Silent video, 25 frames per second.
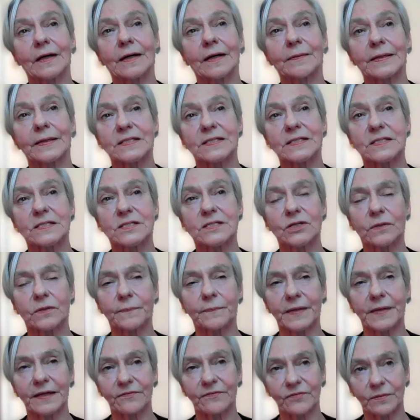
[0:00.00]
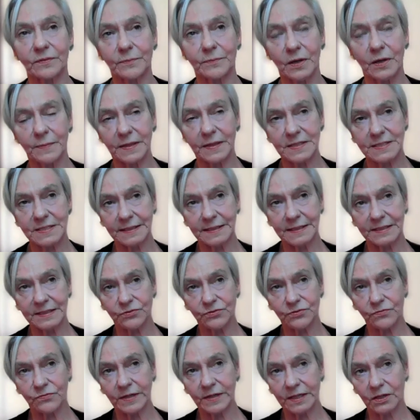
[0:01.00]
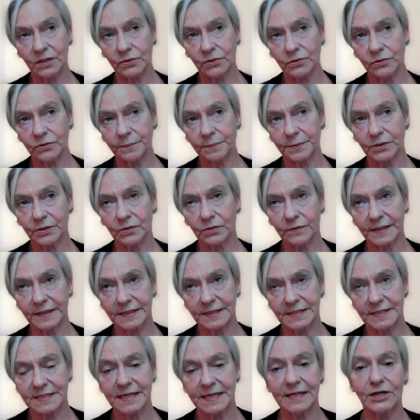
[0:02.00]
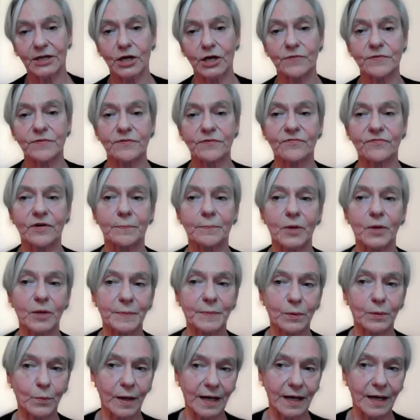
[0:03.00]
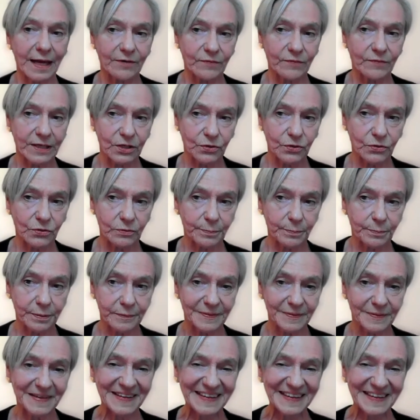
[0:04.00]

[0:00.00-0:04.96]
I'm going to stop there for a moment because I need to recoup, and you're going to take over for a moment while I recoup.